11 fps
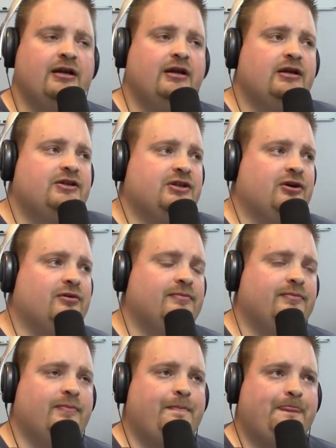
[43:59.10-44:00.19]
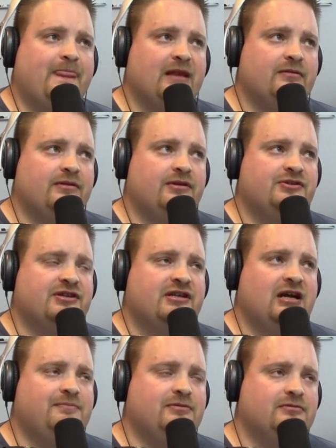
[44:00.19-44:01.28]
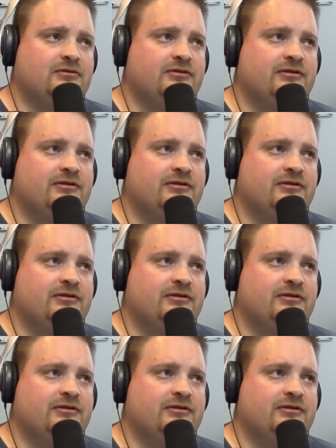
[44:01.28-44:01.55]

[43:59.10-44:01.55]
Yeah, so having negative space is